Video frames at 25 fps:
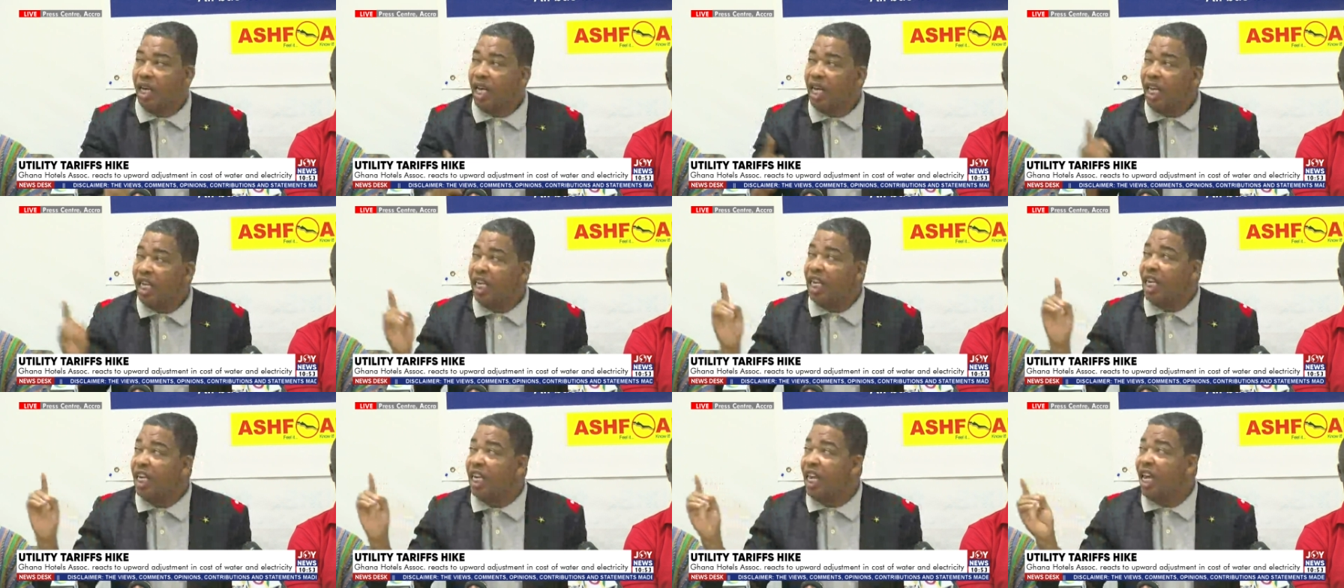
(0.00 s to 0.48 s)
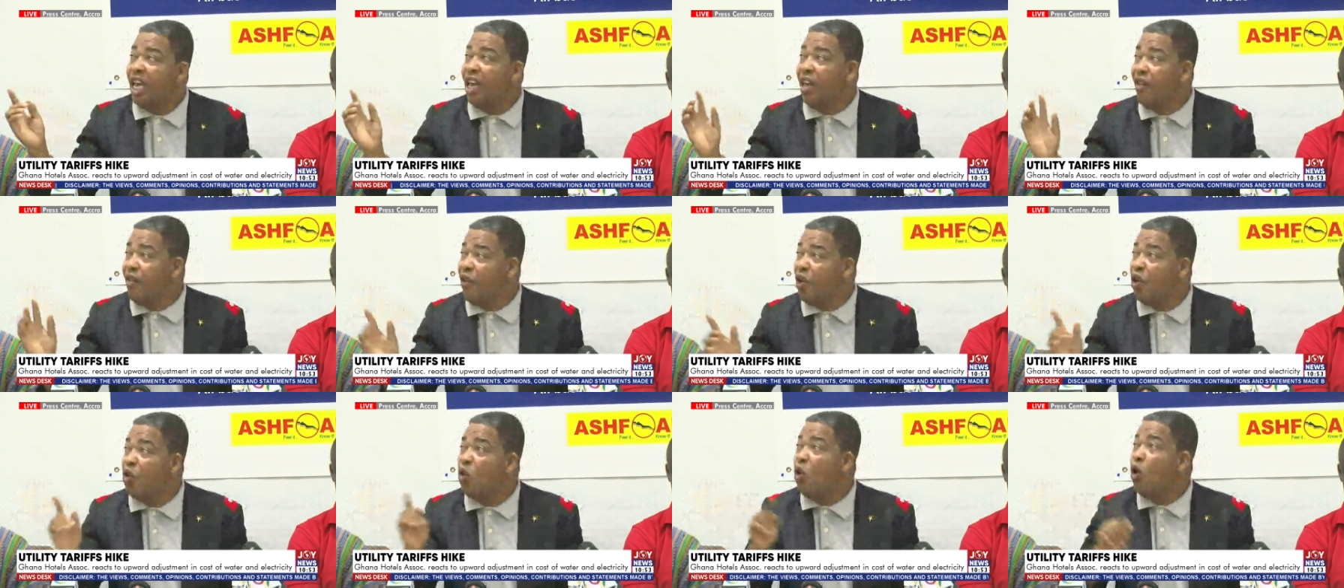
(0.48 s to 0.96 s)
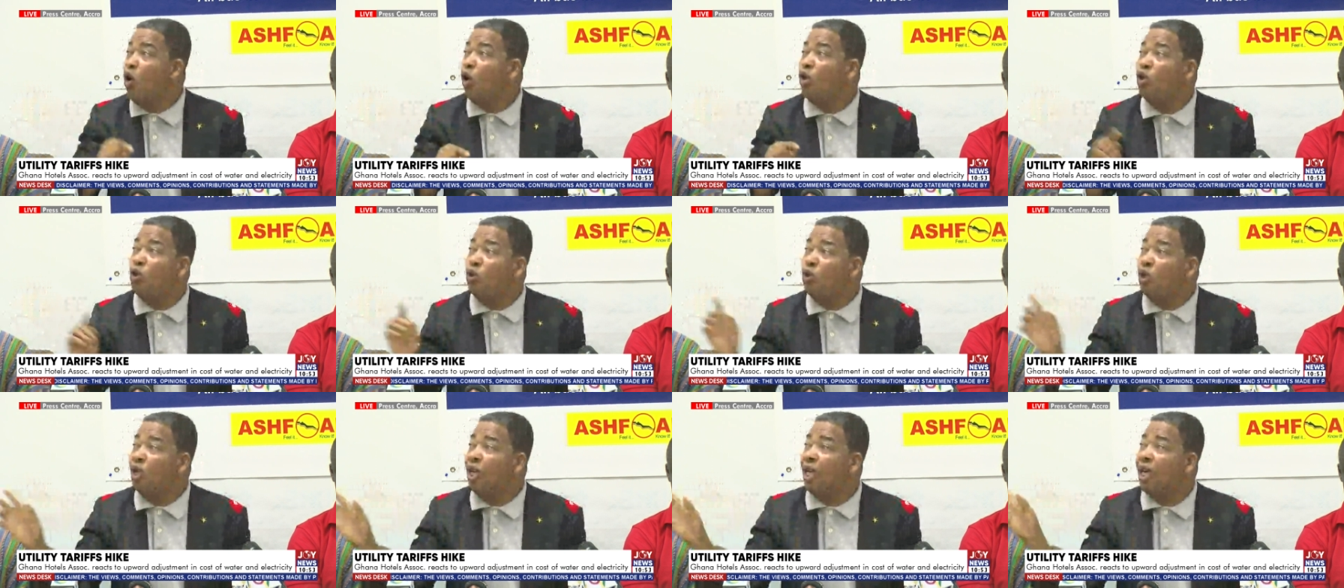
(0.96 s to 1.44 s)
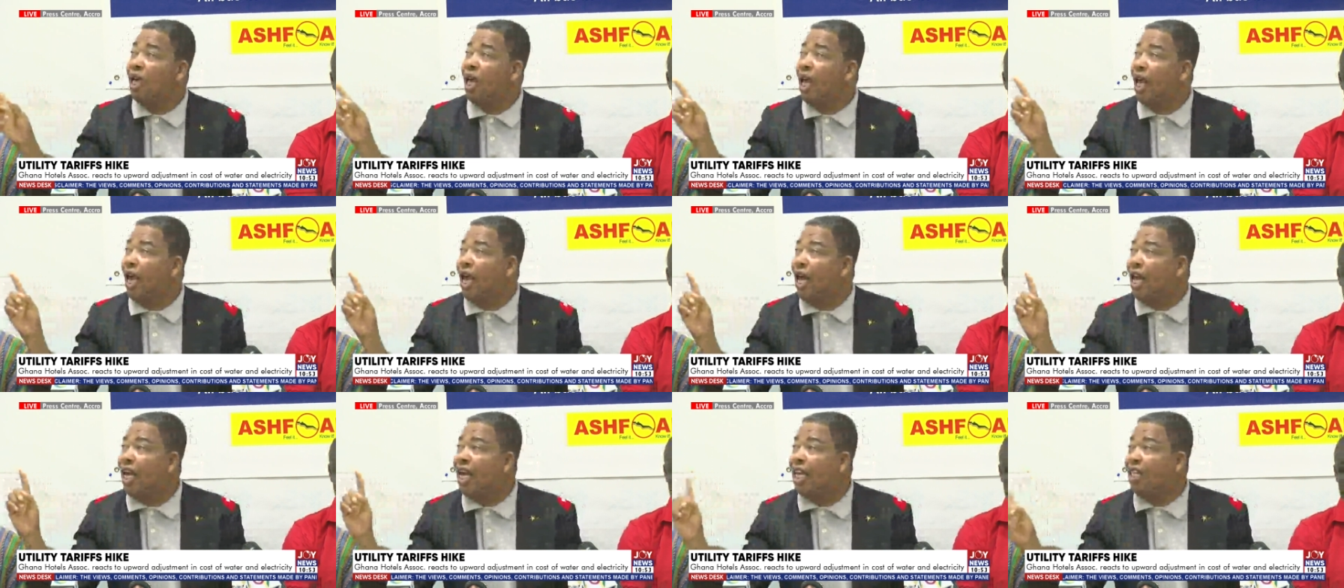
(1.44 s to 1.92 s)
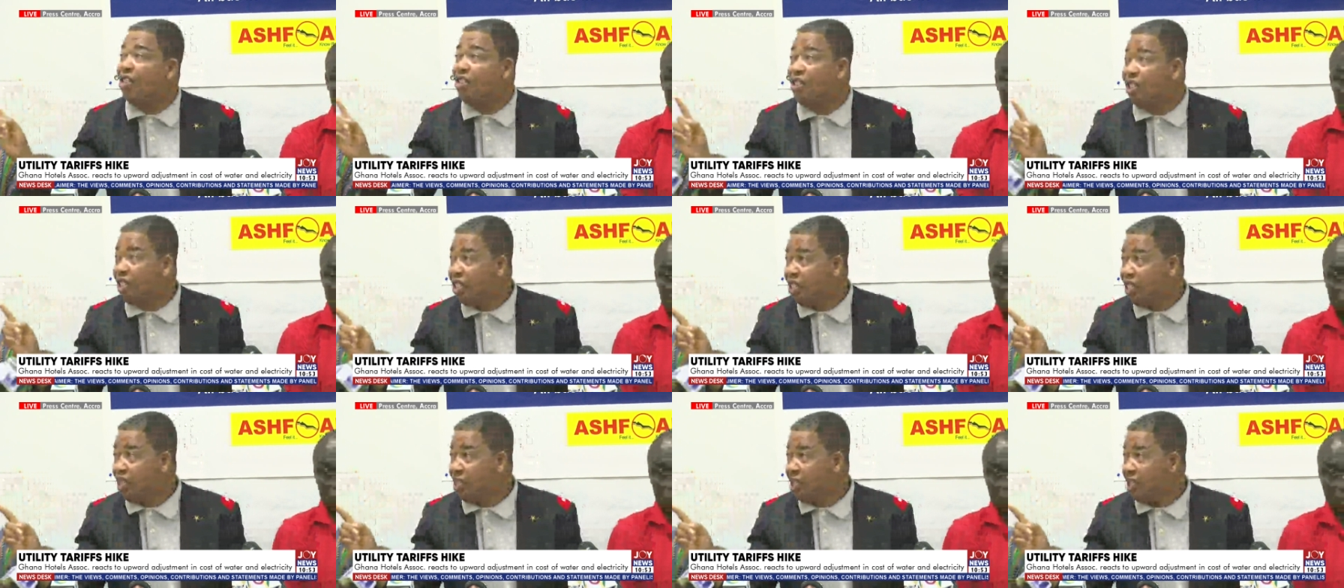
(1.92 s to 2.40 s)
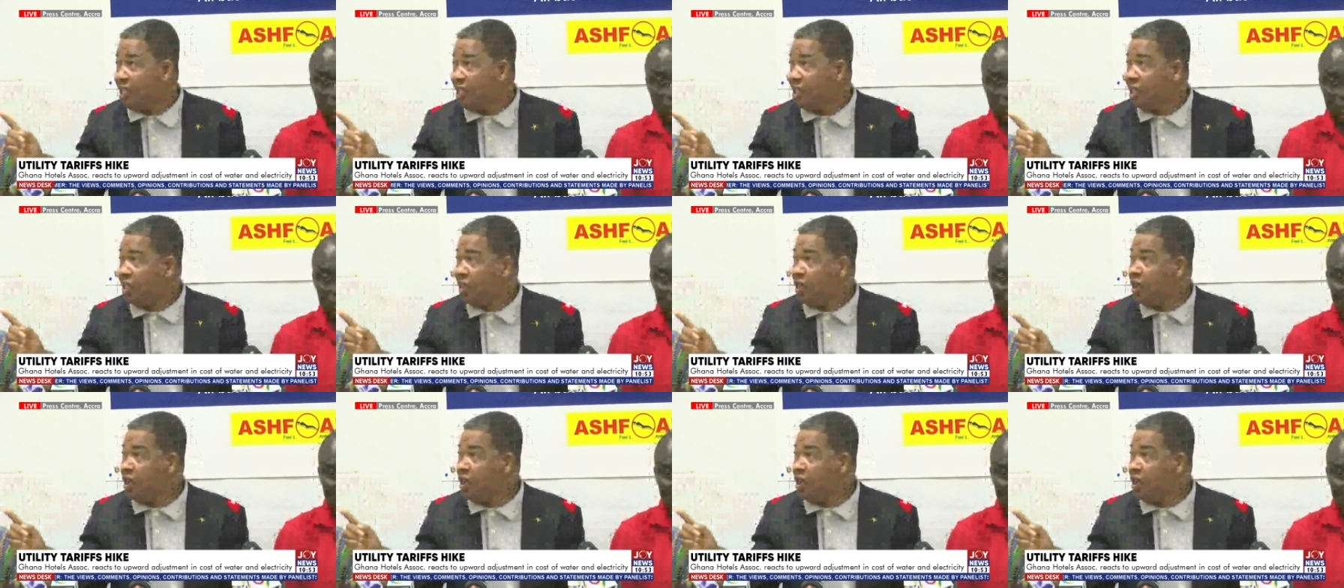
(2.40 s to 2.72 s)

he didn't even go to electricity.